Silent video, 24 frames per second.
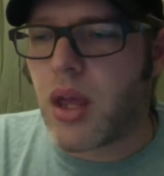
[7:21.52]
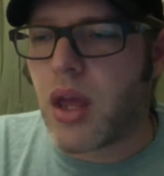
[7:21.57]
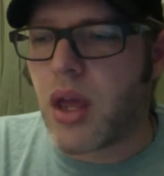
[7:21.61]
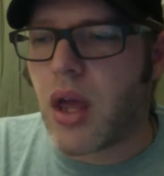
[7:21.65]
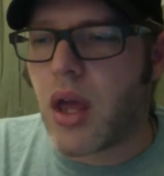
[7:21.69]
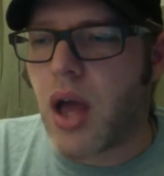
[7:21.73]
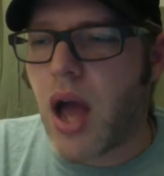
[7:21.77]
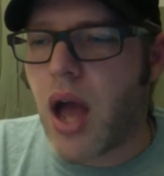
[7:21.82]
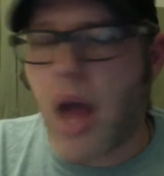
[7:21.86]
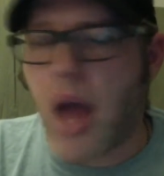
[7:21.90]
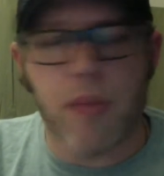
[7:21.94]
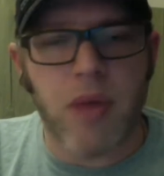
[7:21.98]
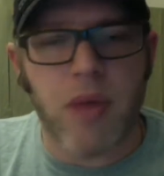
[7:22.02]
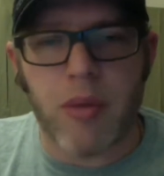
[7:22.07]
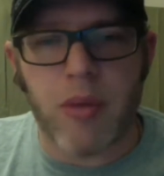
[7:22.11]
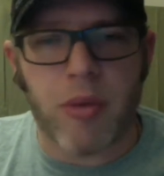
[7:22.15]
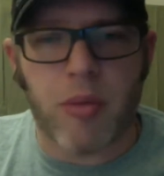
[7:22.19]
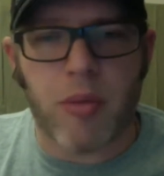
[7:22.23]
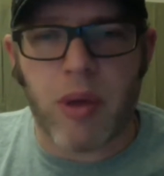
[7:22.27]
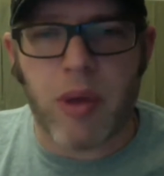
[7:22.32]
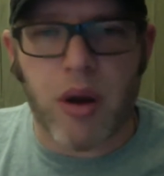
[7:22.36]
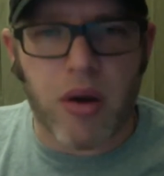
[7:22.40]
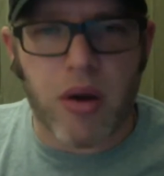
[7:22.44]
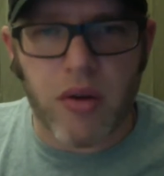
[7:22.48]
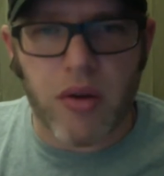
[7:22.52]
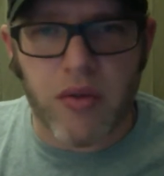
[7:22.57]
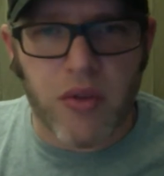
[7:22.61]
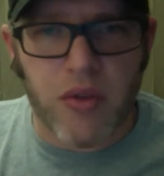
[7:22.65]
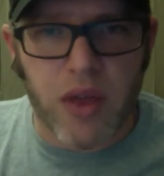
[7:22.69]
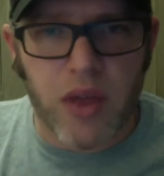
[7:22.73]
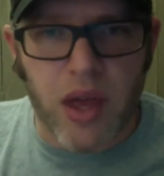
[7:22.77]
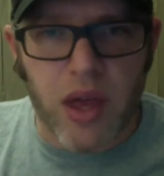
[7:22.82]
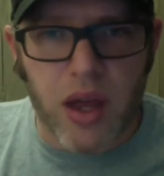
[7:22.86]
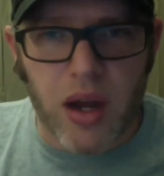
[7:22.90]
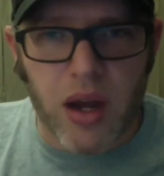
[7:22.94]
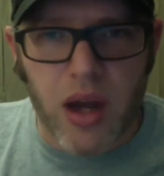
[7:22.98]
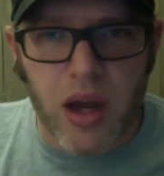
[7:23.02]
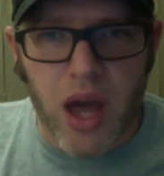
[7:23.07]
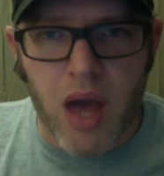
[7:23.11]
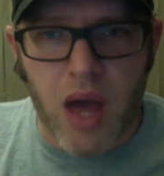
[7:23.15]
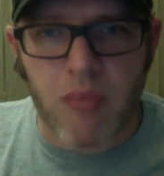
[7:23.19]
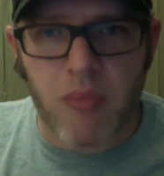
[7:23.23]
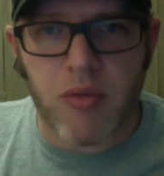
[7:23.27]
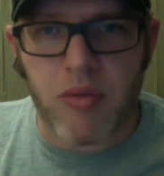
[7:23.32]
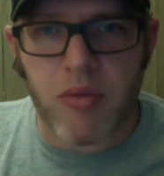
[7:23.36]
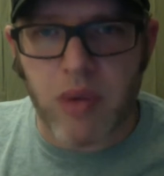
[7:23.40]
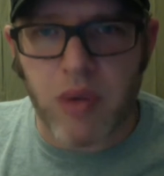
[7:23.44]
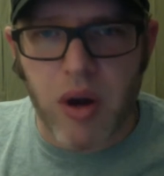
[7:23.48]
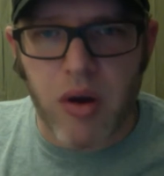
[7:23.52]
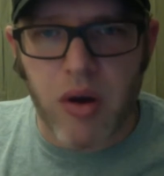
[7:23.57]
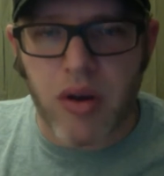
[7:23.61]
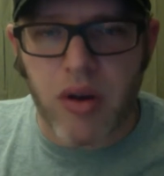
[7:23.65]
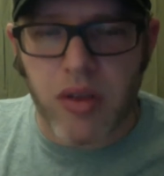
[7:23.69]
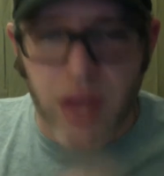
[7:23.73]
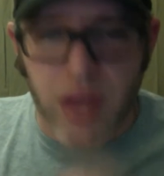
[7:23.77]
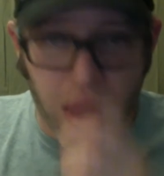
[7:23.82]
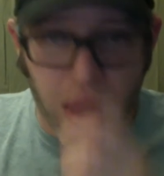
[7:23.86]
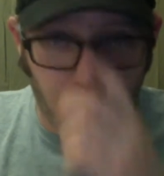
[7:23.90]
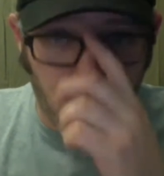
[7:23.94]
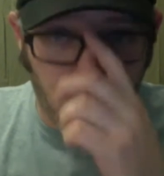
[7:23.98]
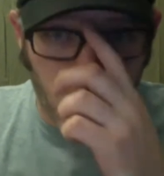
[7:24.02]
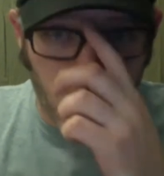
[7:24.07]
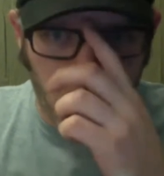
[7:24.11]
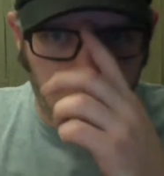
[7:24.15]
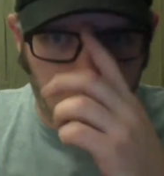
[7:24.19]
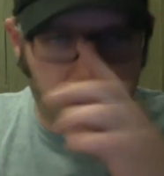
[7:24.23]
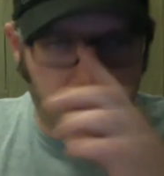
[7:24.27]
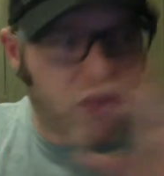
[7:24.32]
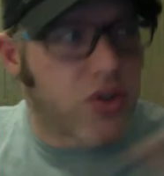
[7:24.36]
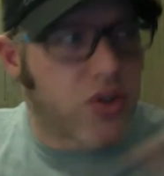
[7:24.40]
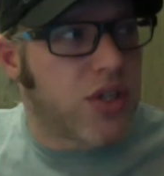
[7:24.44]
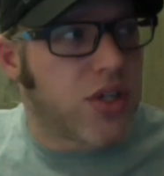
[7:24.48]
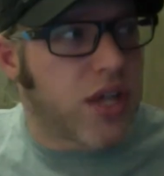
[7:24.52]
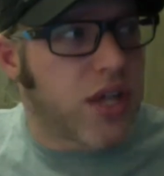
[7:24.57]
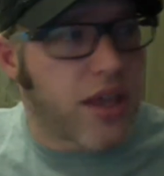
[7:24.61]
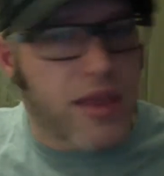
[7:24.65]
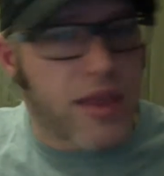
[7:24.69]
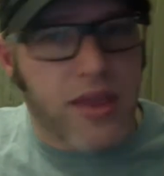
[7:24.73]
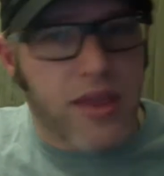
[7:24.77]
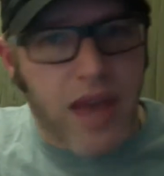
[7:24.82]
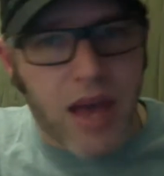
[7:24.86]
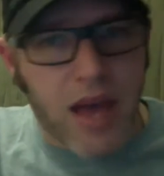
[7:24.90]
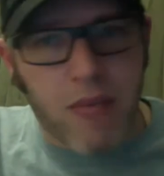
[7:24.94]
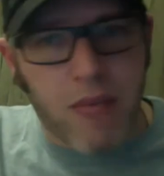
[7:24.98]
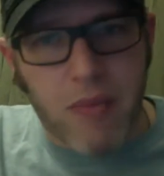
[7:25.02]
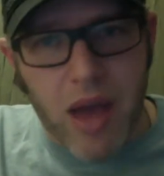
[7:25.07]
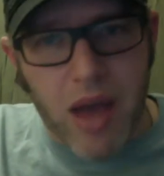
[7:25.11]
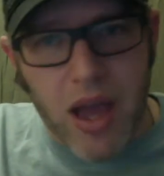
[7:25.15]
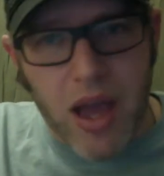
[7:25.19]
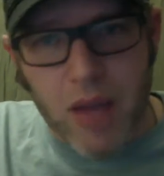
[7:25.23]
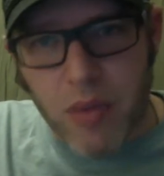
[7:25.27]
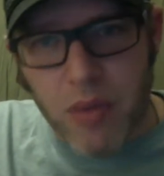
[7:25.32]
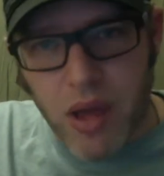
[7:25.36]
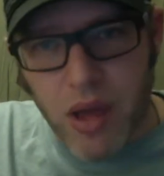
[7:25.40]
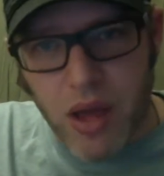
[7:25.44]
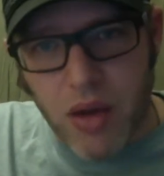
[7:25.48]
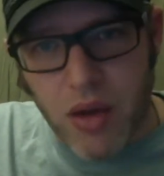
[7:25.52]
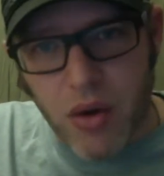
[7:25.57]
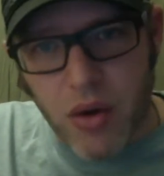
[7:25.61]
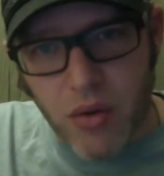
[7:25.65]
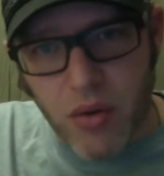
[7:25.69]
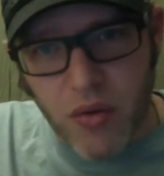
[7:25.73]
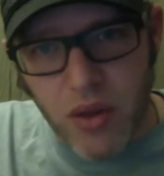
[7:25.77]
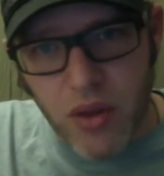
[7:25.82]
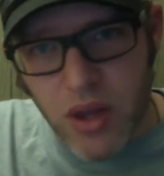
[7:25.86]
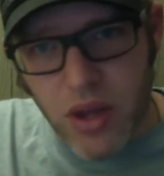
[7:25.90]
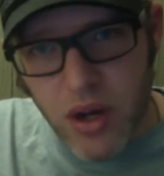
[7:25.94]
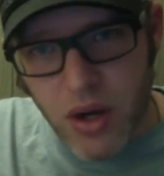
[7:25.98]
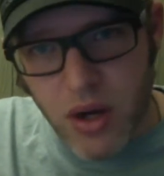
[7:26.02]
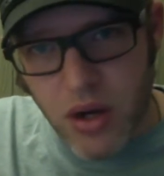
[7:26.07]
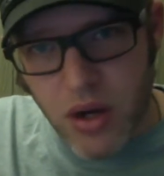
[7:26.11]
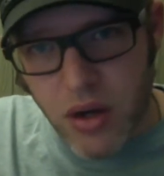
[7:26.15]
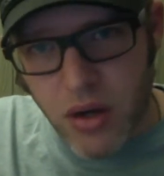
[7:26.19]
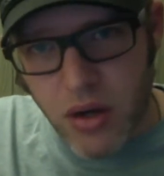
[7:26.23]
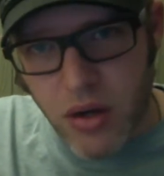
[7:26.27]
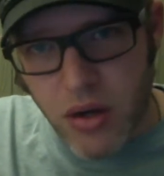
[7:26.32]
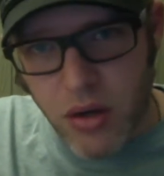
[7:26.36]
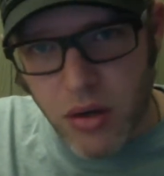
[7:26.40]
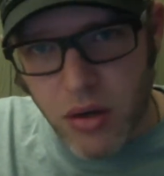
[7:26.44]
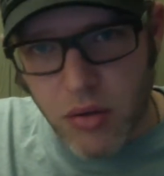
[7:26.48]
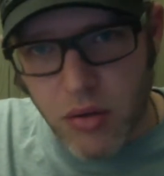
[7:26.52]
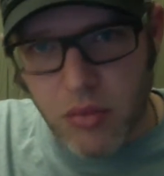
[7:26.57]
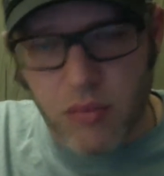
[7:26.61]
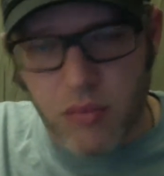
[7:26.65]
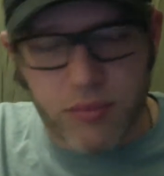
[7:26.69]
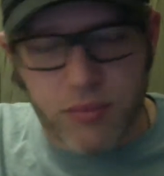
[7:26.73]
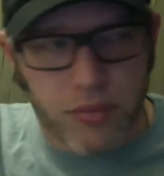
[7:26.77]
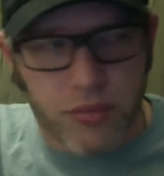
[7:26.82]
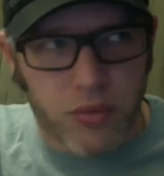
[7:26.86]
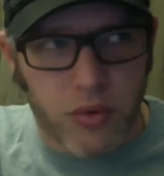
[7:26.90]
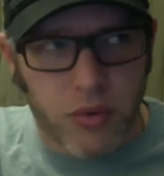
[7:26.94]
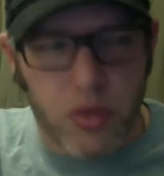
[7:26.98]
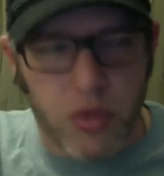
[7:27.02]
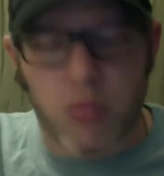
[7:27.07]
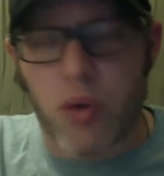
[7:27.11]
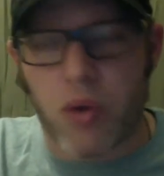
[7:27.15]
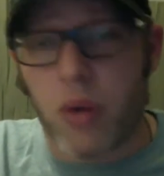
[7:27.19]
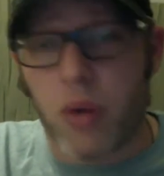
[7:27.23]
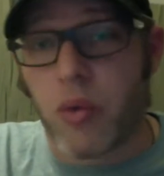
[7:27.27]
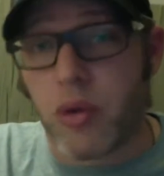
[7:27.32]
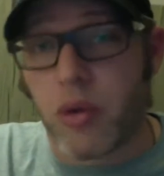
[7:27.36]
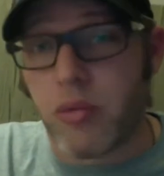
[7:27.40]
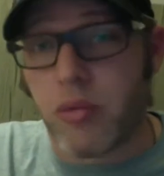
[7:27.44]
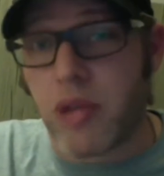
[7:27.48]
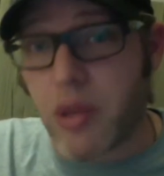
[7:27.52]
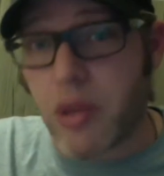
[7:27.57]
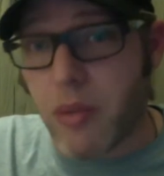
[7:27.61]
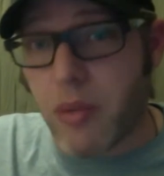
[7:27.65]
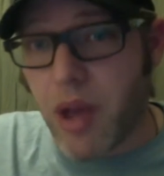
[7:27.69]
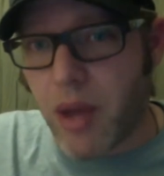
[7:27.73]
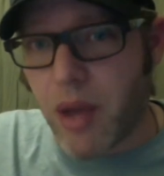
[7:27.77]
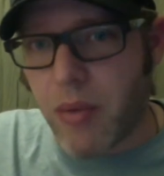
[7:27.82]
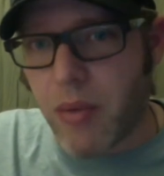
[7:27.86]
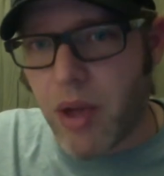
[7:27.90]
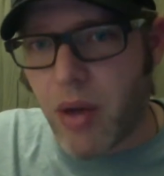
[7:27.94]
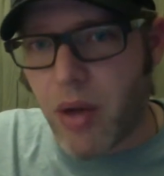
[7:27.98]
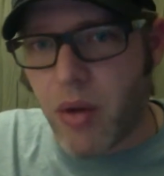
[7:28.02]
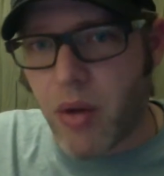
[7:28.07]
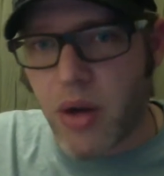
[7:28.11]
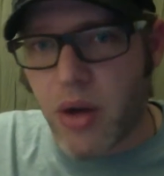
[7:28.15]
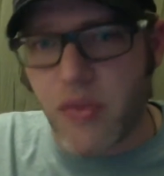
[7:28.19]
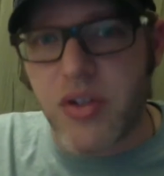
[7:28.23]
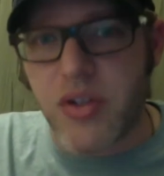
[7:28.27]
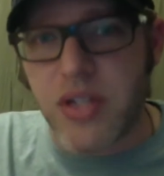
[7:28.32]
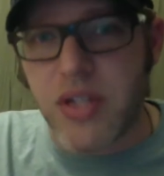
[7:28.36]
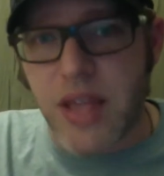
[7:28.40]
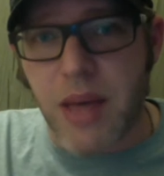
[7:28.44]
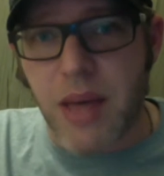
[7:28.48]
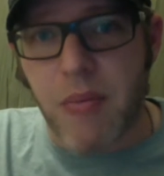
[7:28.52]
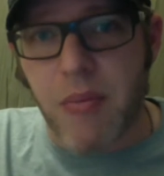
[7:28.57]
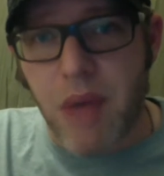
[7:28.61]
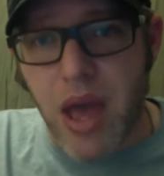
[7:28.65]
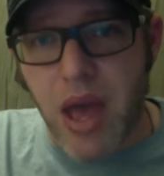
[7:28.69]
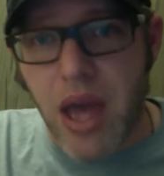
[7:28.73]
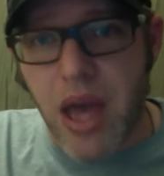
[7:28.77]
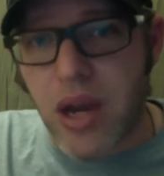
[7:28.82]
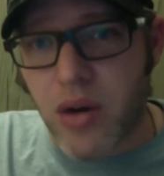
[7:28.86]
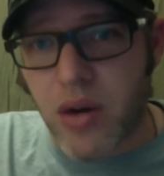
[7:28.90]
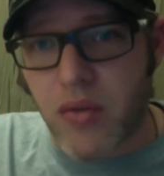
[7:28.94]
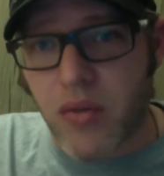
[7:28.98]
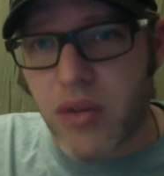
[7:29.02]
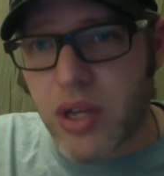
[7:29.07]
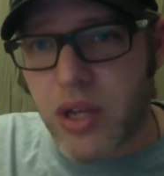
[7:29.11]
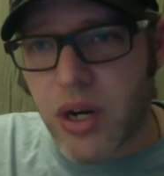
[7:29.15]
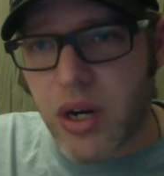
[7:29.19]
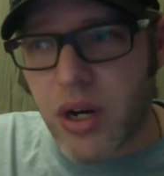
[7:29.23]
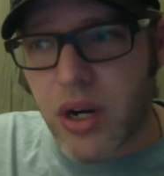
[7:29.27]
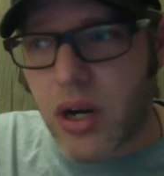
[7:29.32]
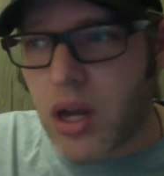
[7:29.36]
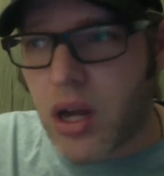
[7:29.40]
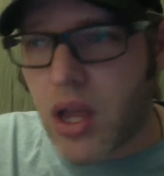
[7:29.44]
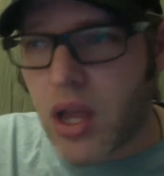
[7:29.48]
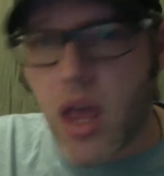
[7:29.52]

I'm not preparing for that. I'm preparing that whatever's in that backpack over there, well, what will be a backpack, whatever's in that bag over there,